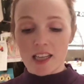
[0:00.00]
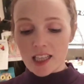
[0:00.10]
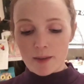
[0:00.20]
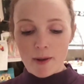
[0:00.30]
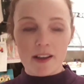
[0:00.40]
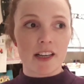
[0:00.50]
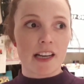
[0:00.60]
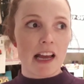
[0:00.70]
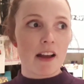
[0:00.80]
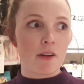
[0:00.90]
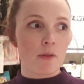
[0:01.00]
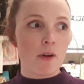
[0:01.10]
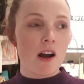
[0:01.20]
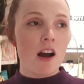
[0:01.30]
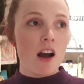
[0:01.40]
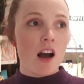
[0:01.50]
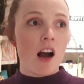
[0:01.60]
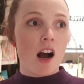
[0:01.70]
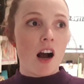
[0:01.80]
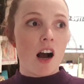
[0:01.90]
thinking about it now,
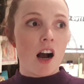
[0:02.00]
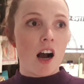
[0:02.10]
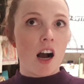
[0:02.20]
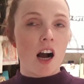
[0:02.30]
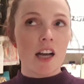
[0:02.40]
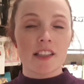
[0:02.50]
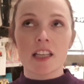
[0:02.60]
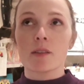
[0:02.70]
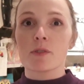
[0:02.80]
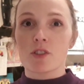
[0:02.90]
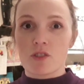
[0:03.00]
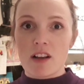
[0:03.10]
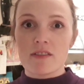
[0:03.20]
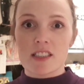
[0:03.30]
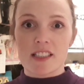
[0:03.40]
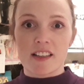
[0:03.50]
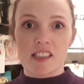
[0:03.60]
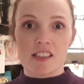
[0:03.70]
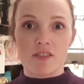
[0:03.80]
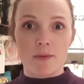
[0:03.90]
I think it was travel
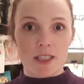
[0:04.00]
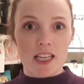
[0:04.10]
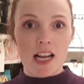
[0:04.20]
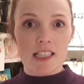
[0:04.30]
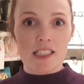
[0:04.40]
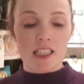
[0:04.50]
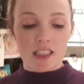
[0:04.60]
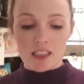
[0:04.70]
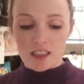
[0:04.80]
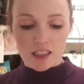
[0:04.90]
sickness from the taxi.